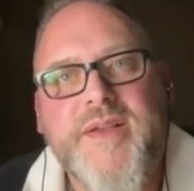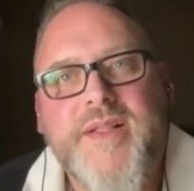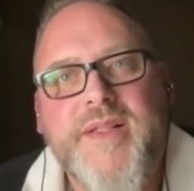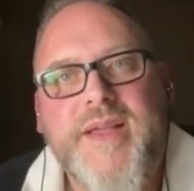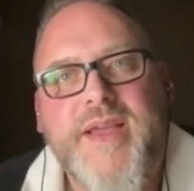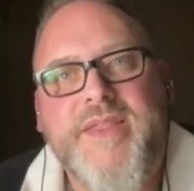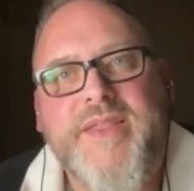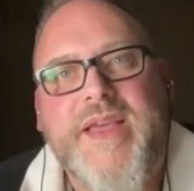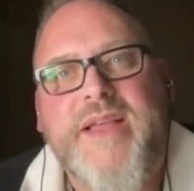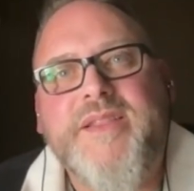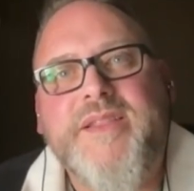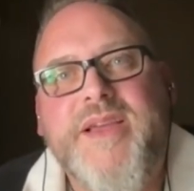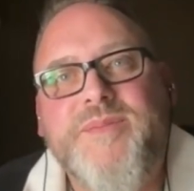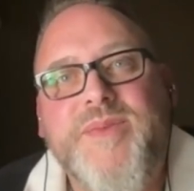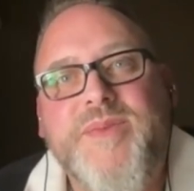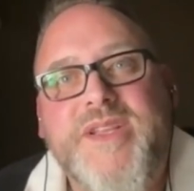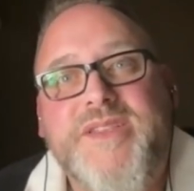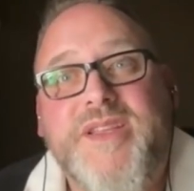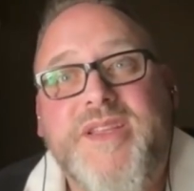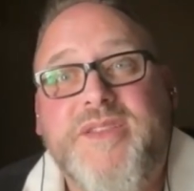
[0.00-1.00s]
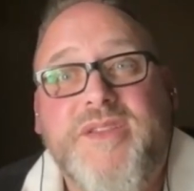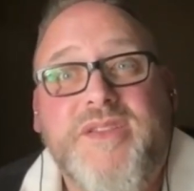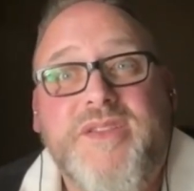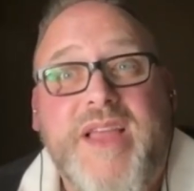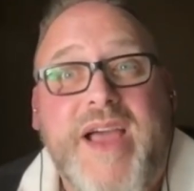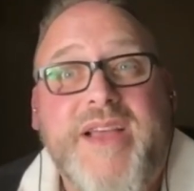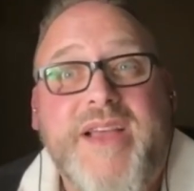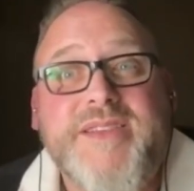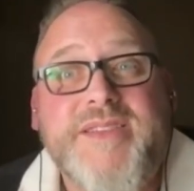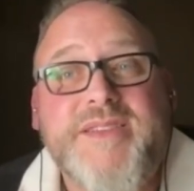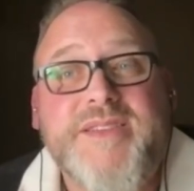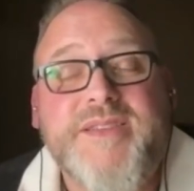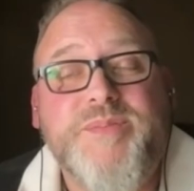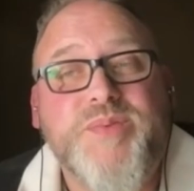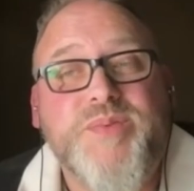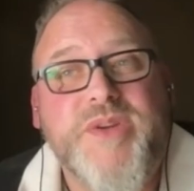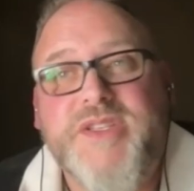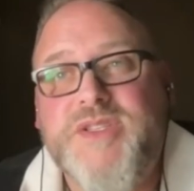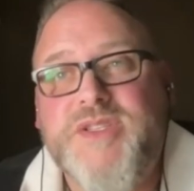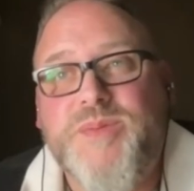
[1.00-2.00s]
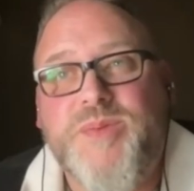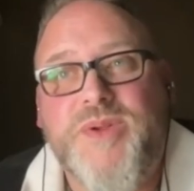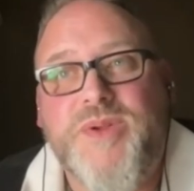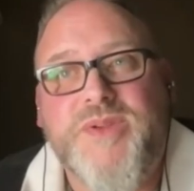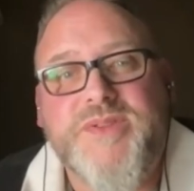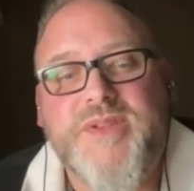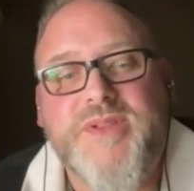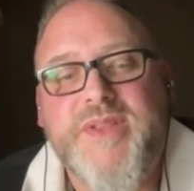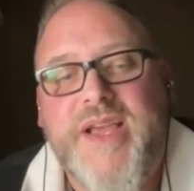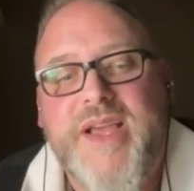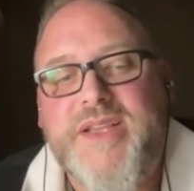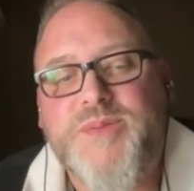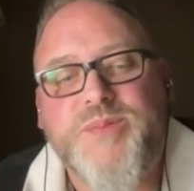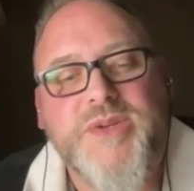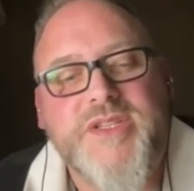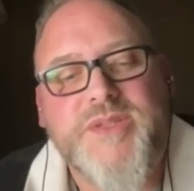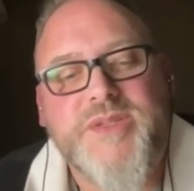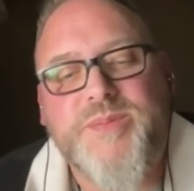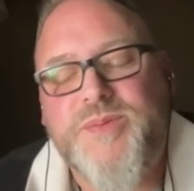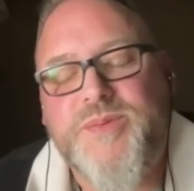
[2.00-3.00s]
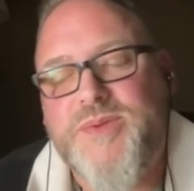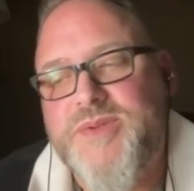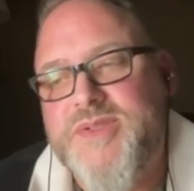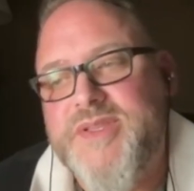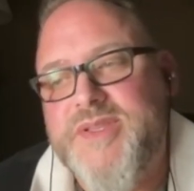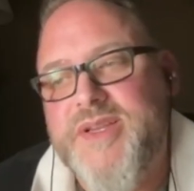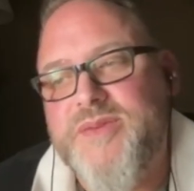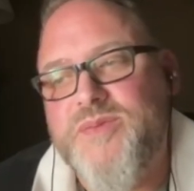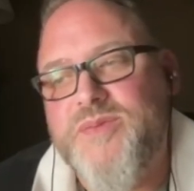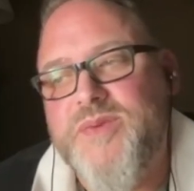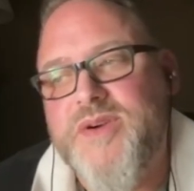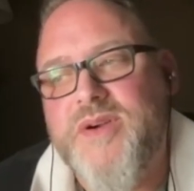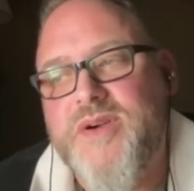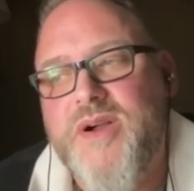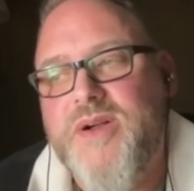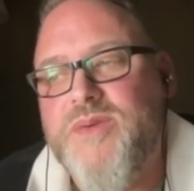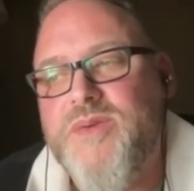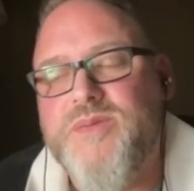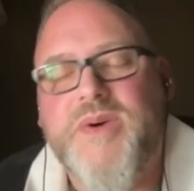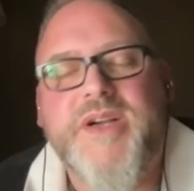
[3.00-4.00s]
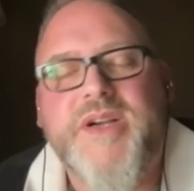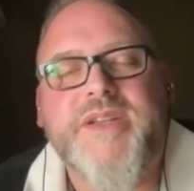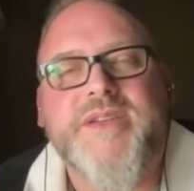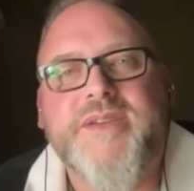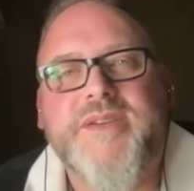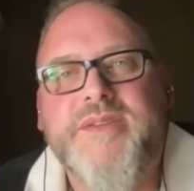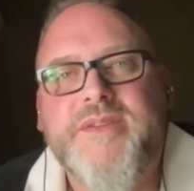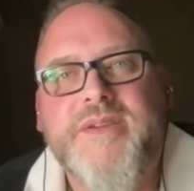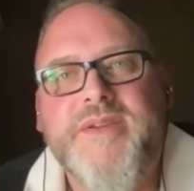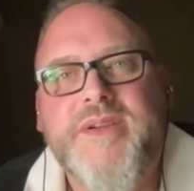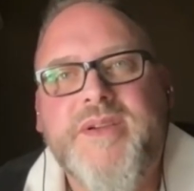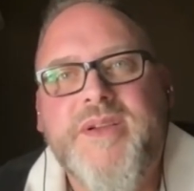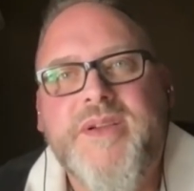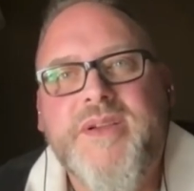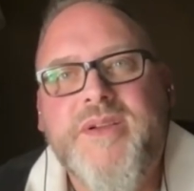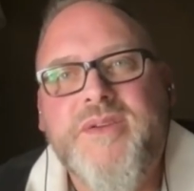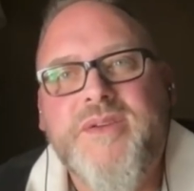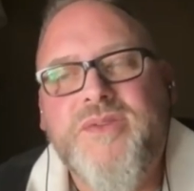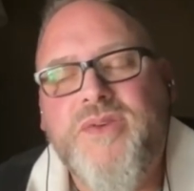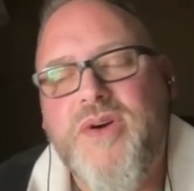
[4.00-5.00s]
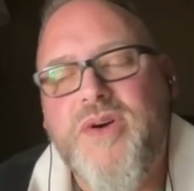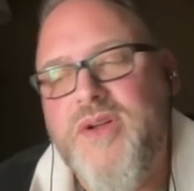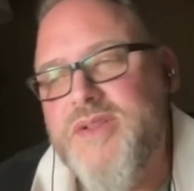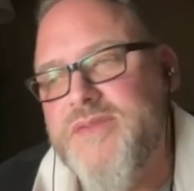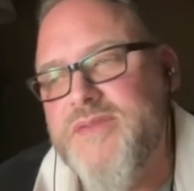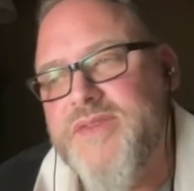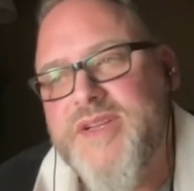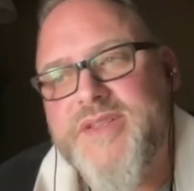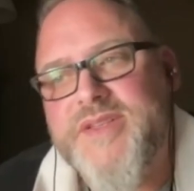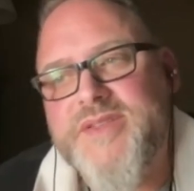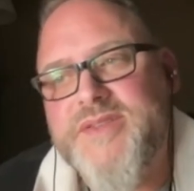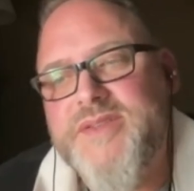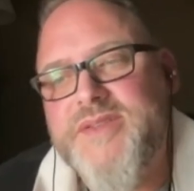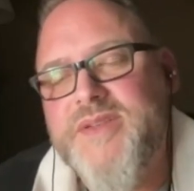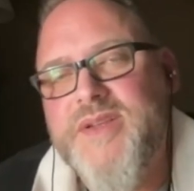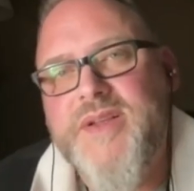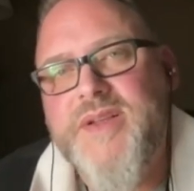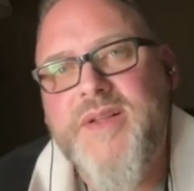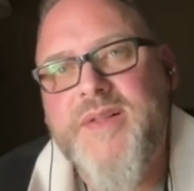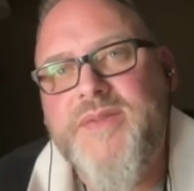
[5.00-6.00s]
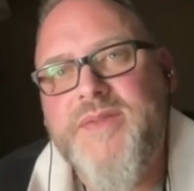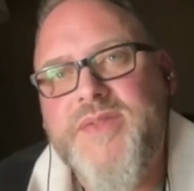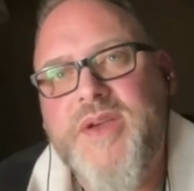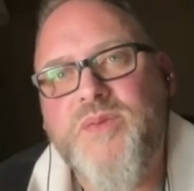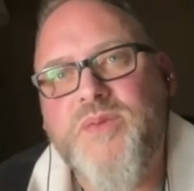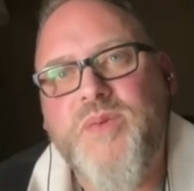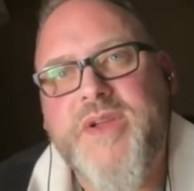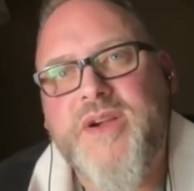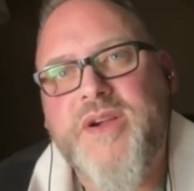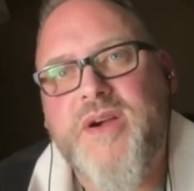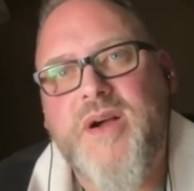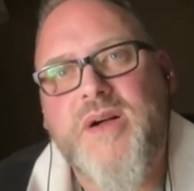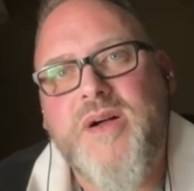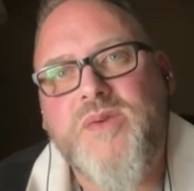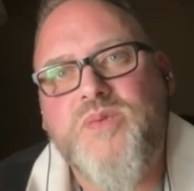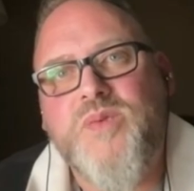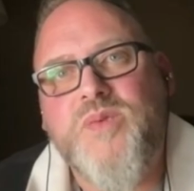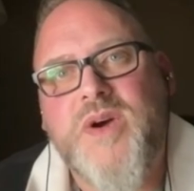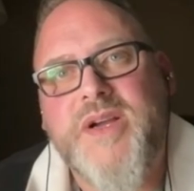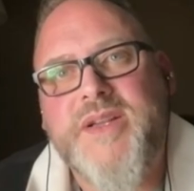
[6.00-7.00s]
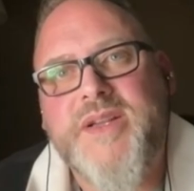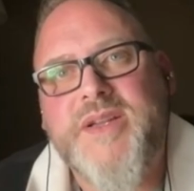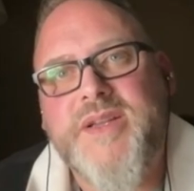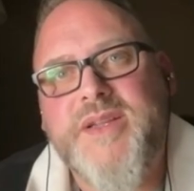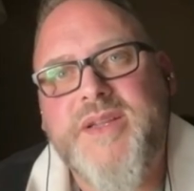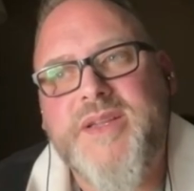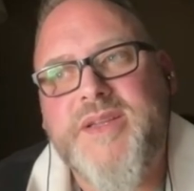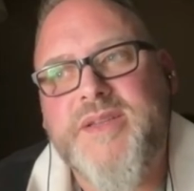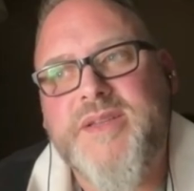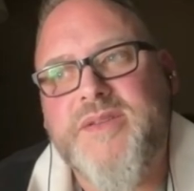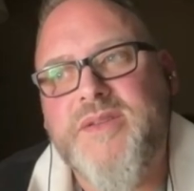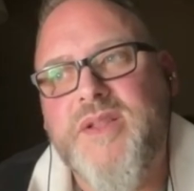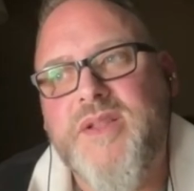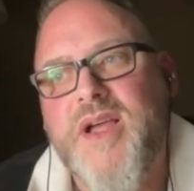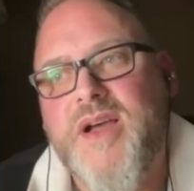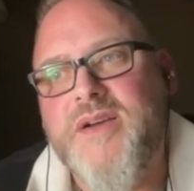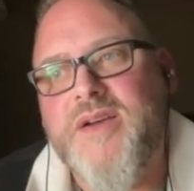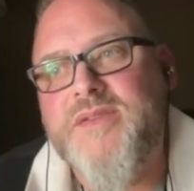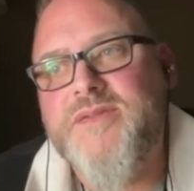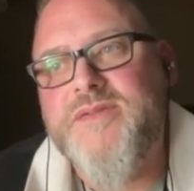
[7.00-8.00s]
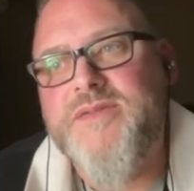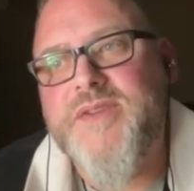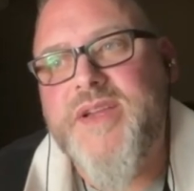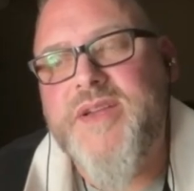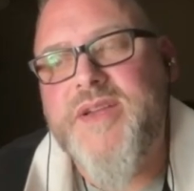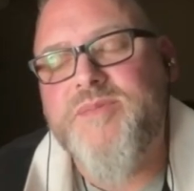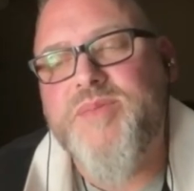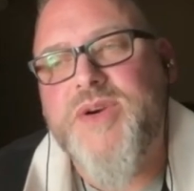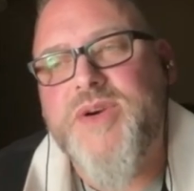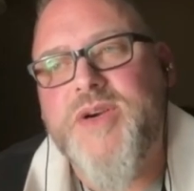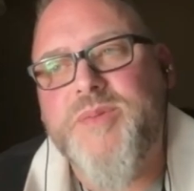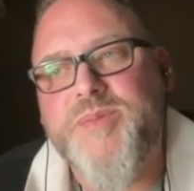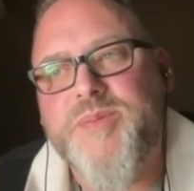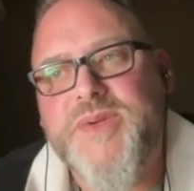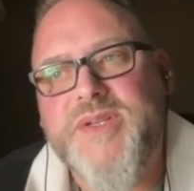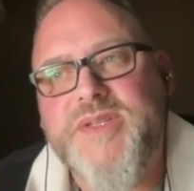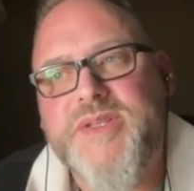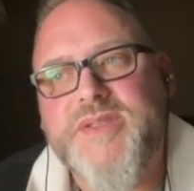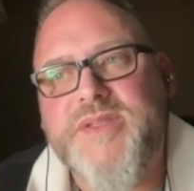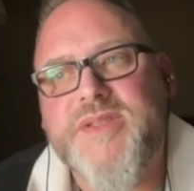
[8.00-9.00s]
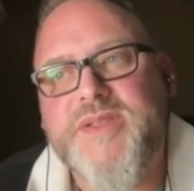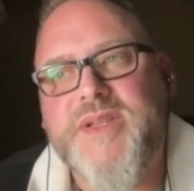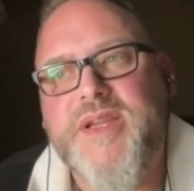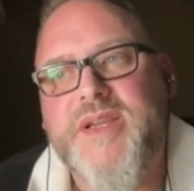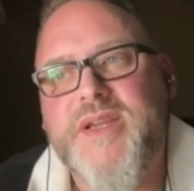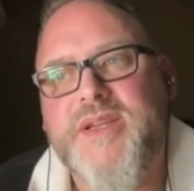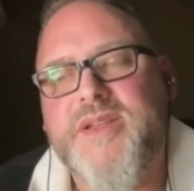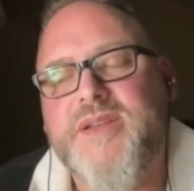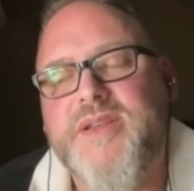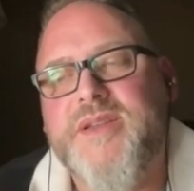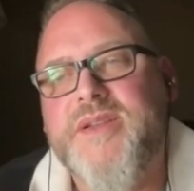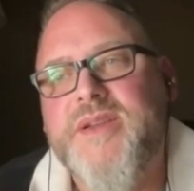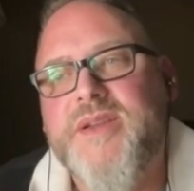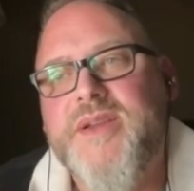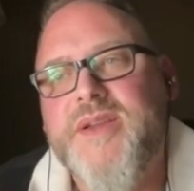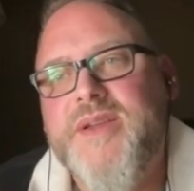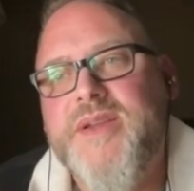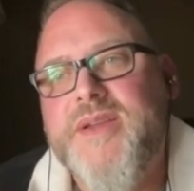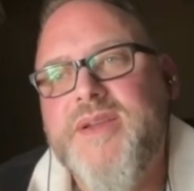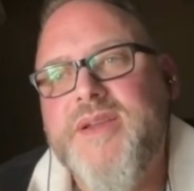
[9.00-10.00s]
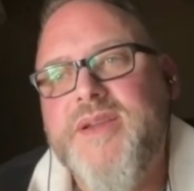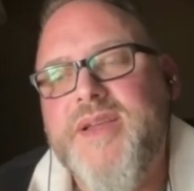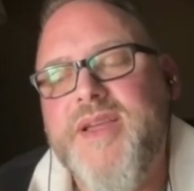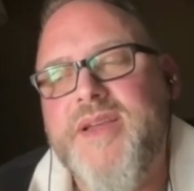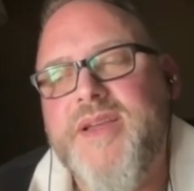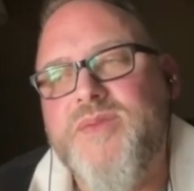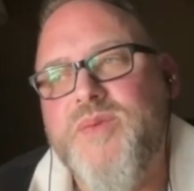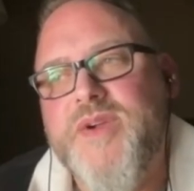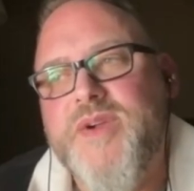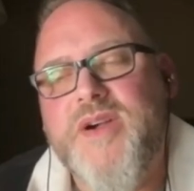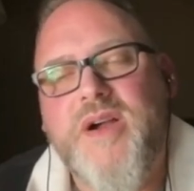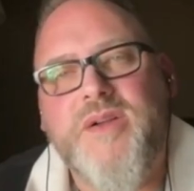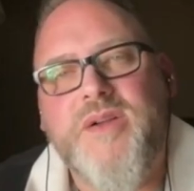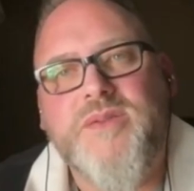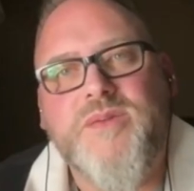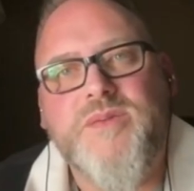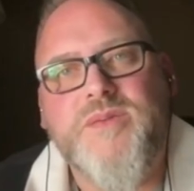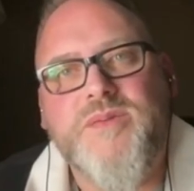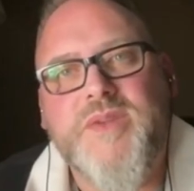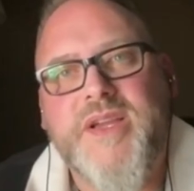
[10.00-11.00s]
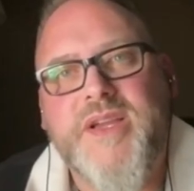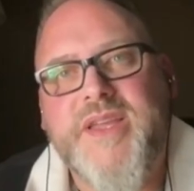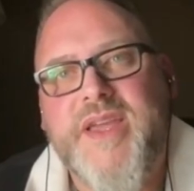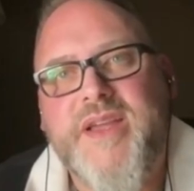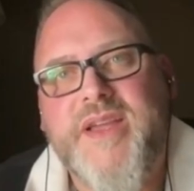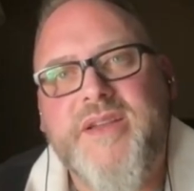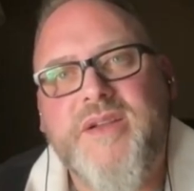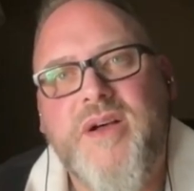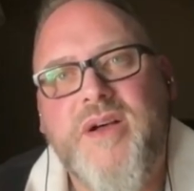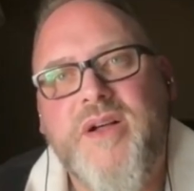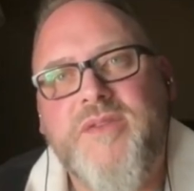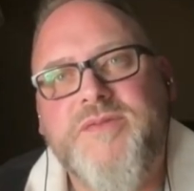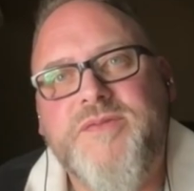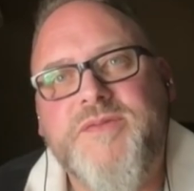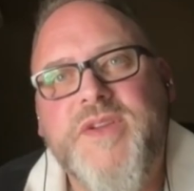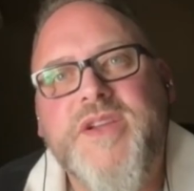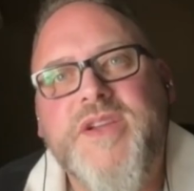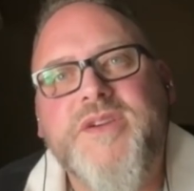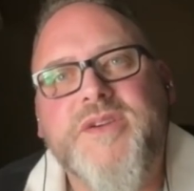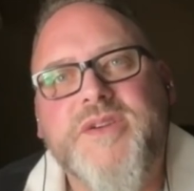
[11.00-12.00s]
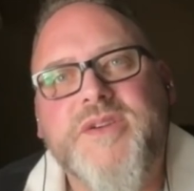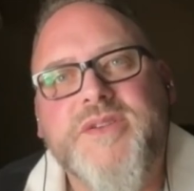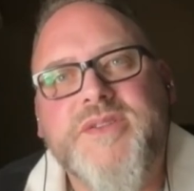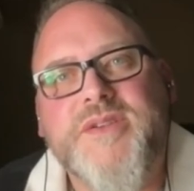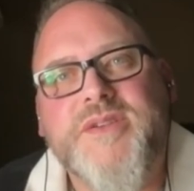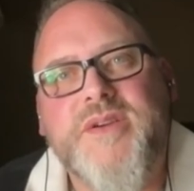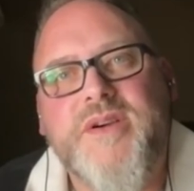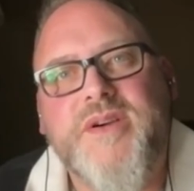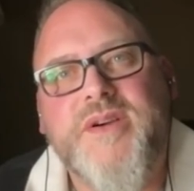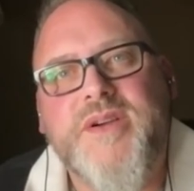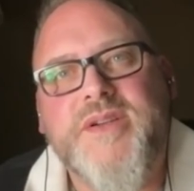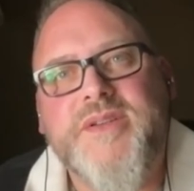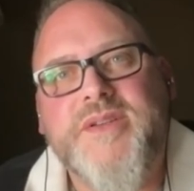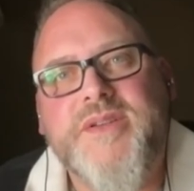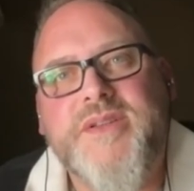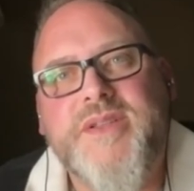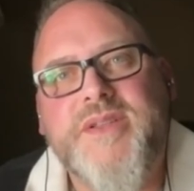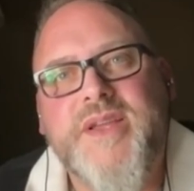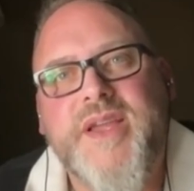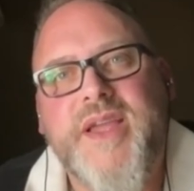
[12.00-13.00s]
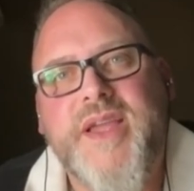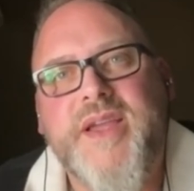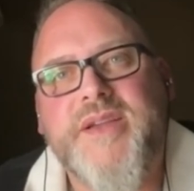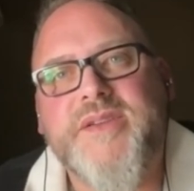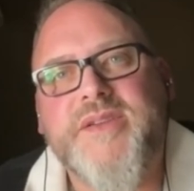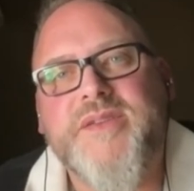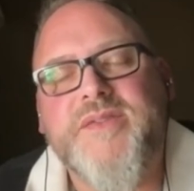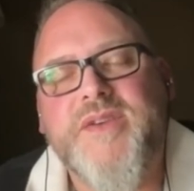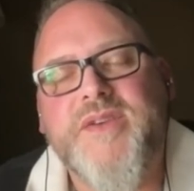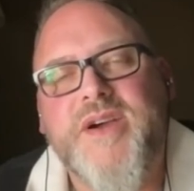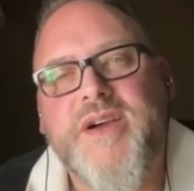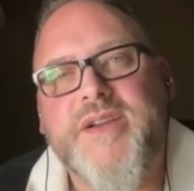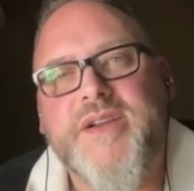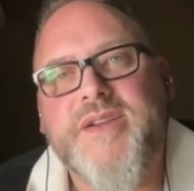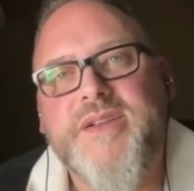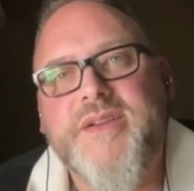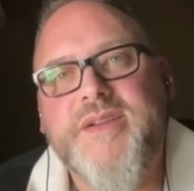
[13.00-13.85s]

And that led me to the last principle. The last principle is that we're all one, all of us, that we are all one in love and purpose. And we are all, again, all fingers on the hand of God.